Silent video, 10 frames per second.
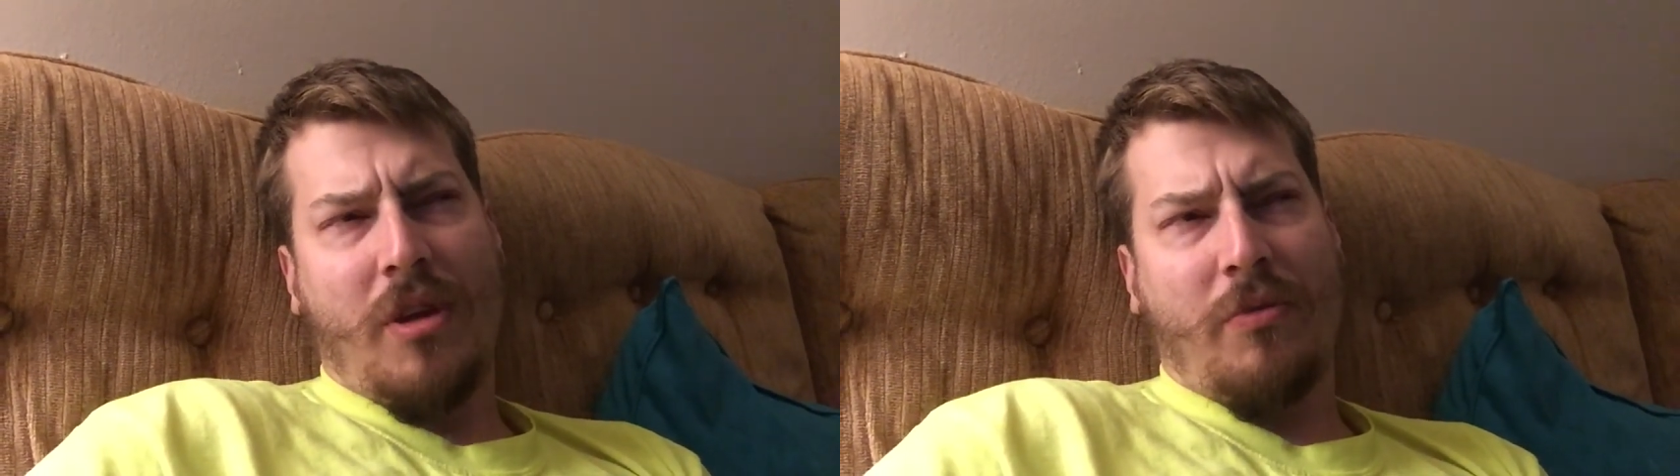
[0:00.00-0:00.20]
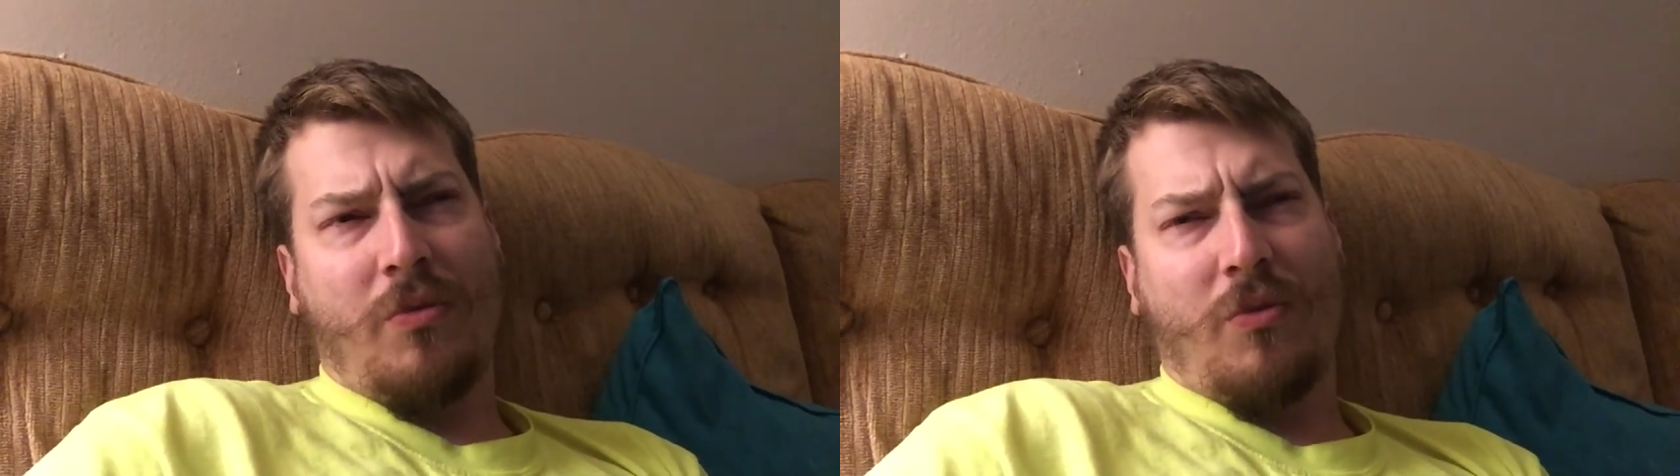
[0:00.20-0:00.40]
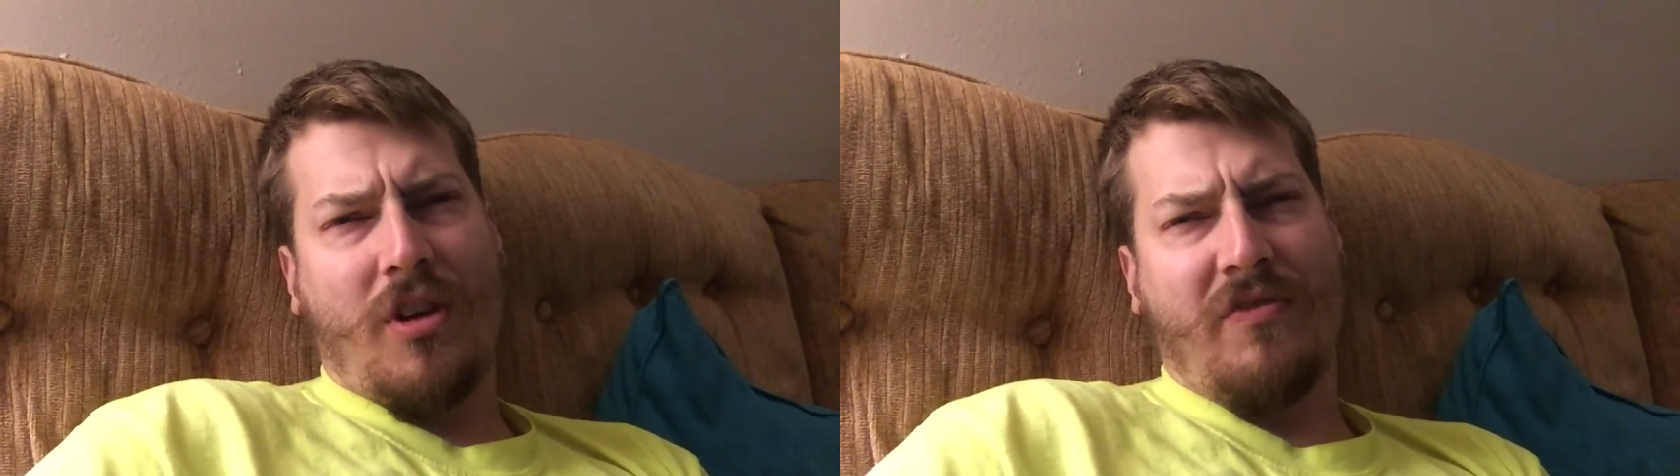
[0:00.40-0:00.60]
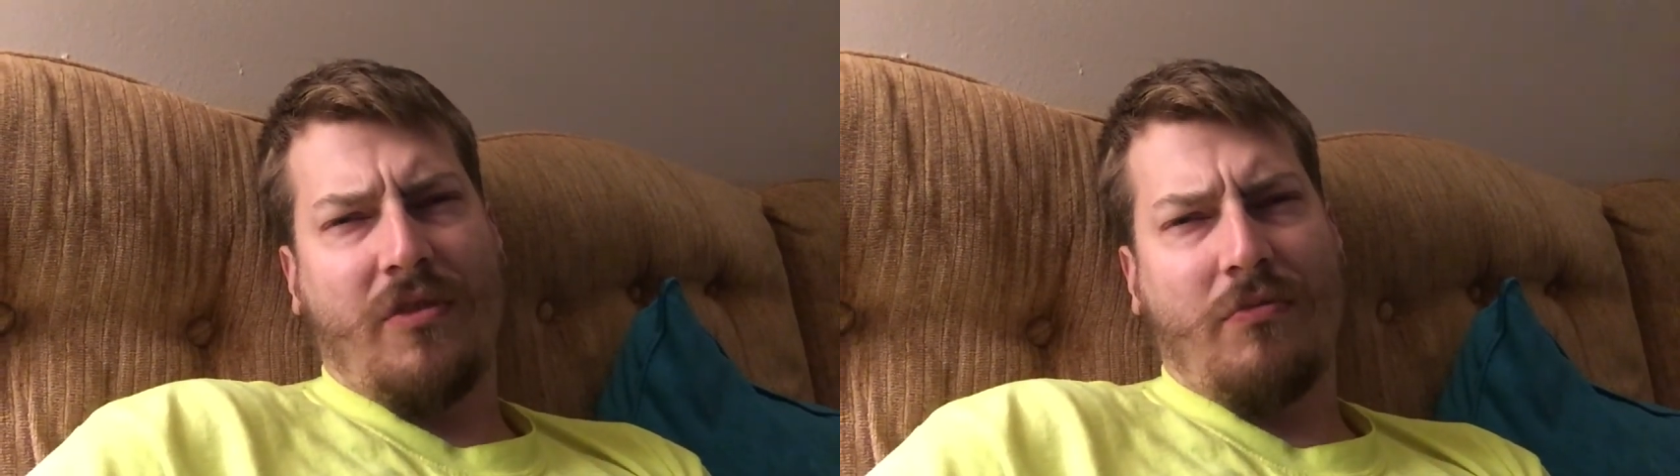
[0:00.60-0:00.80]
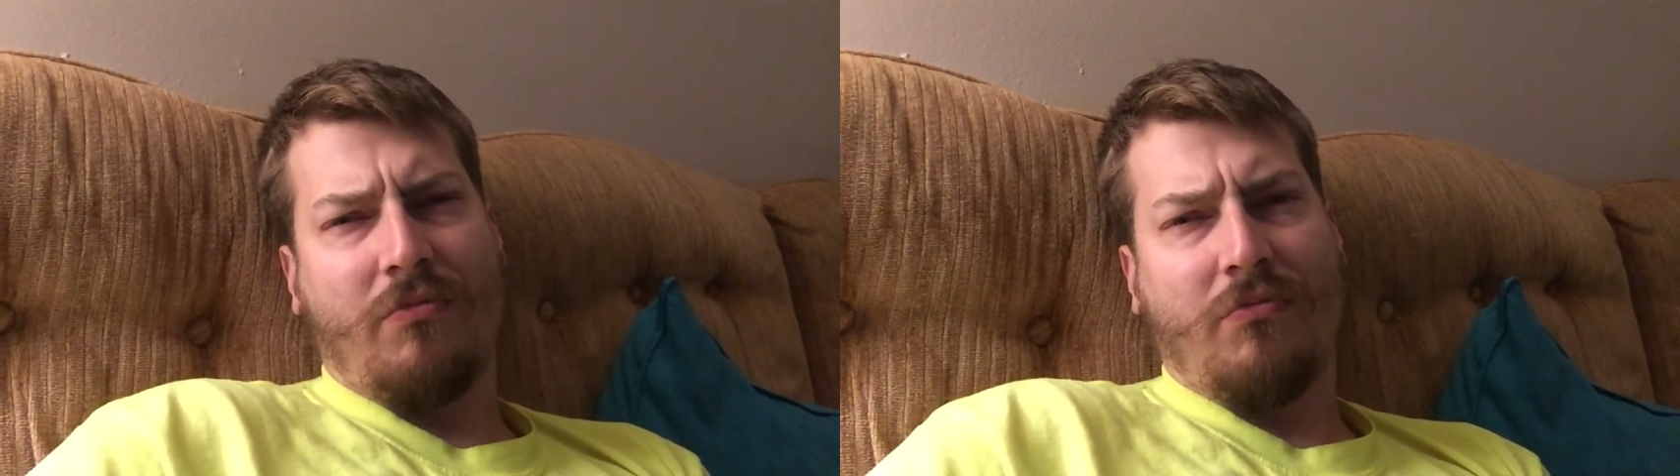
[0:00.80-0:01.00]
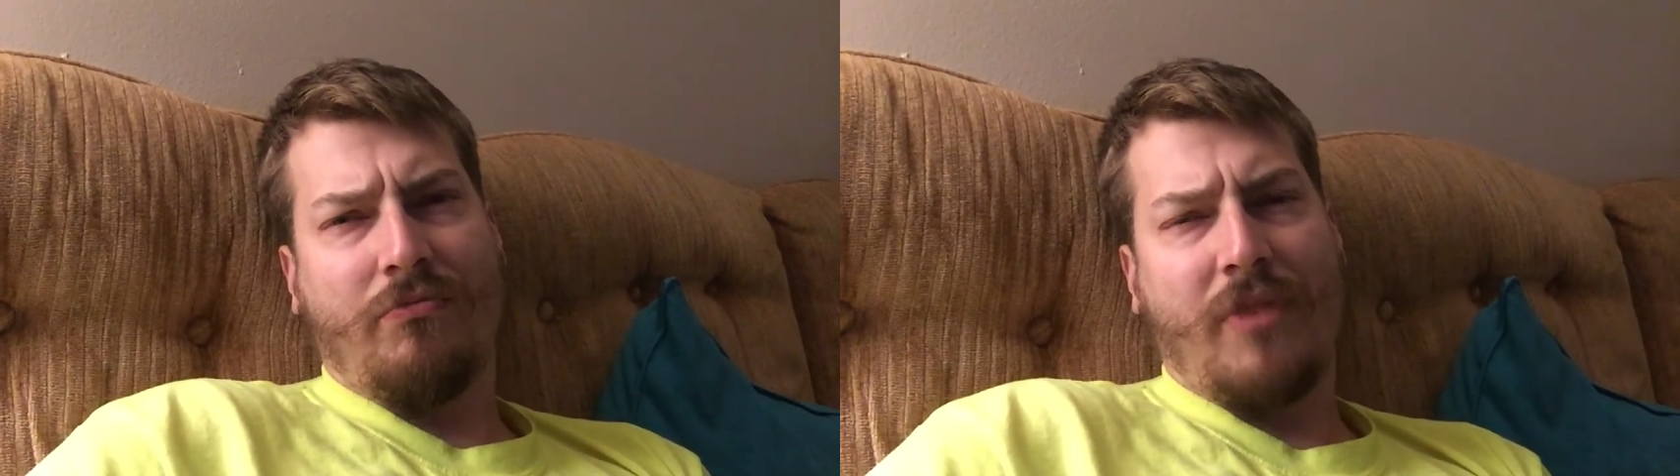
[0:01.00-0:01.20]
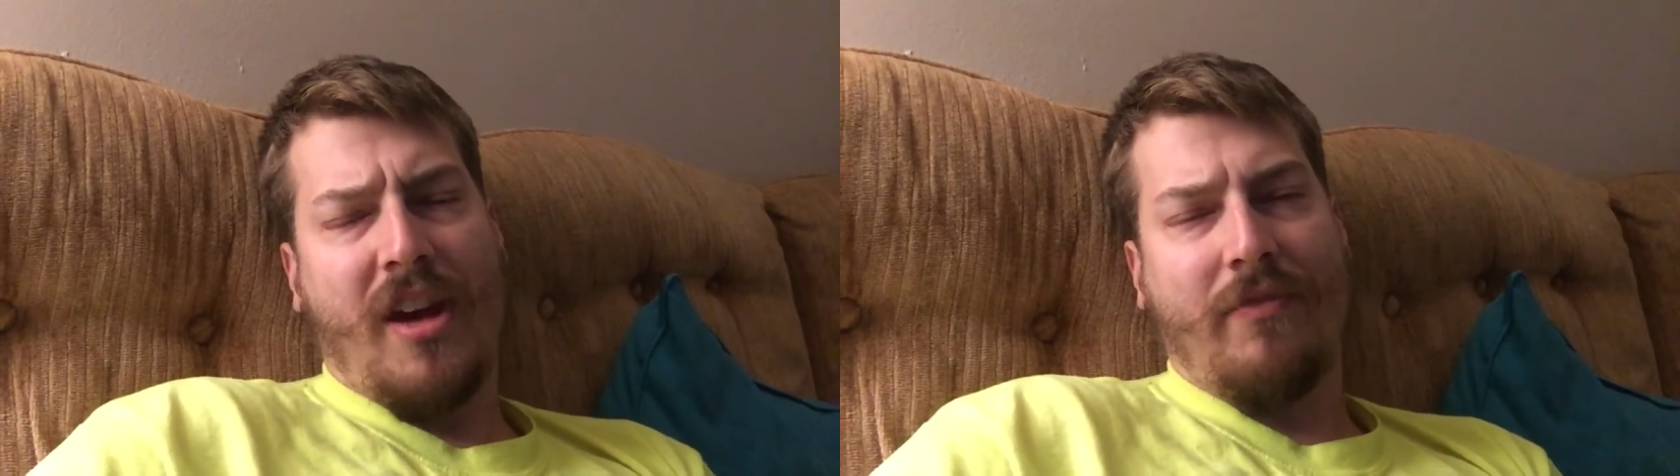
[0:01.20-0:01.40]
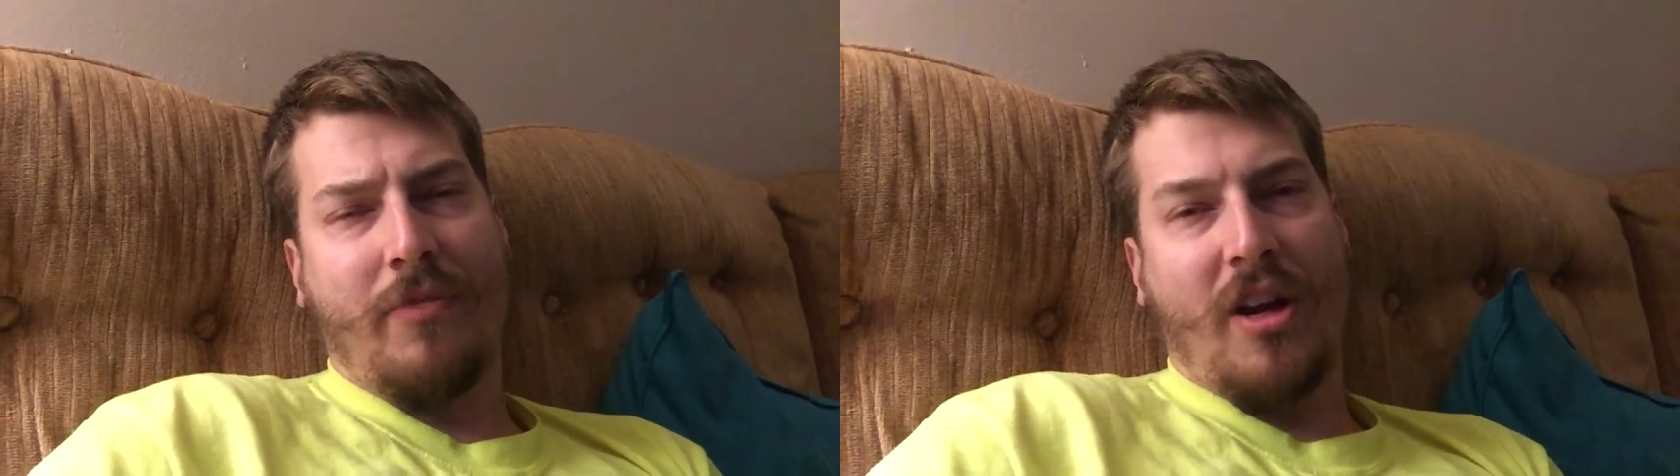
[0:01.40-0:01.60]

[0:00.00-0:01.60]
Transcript: maybe one of them may have